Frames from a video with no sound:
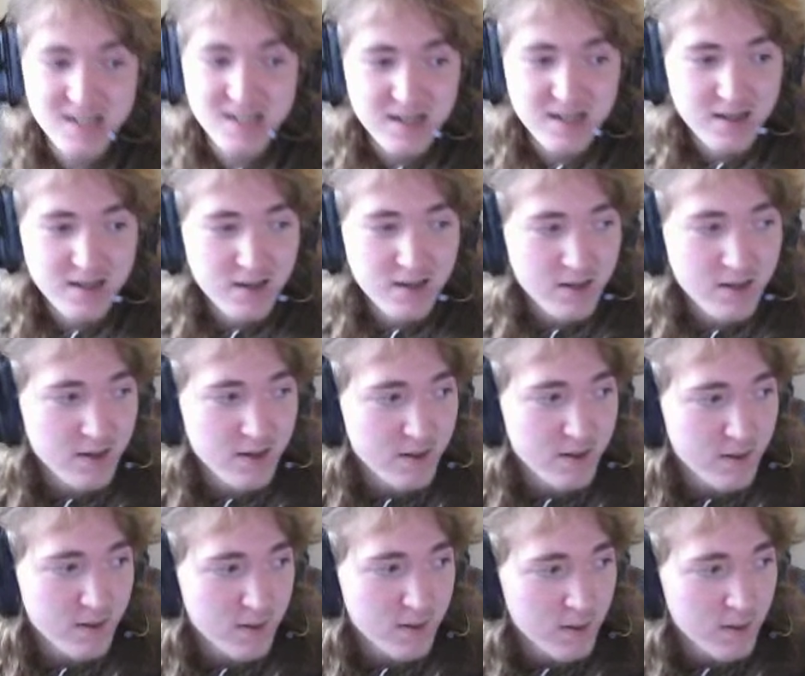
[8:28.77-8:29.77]

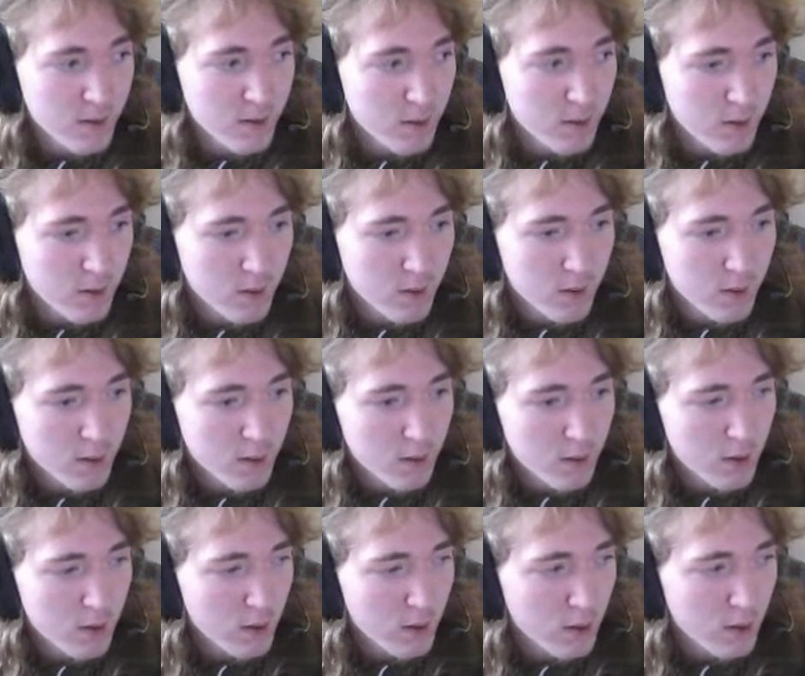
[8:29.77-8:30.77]

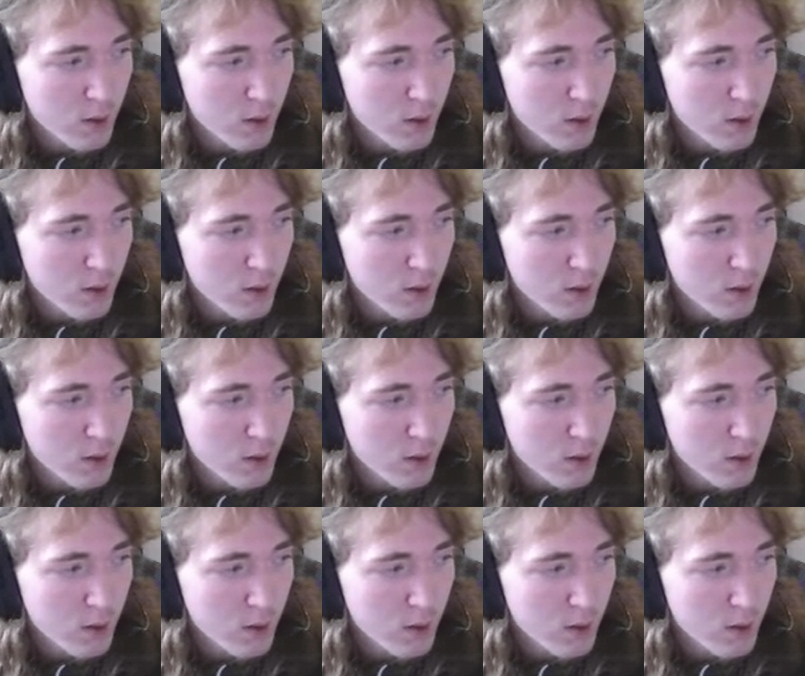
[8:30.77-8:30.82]
No one is speaking in this clip.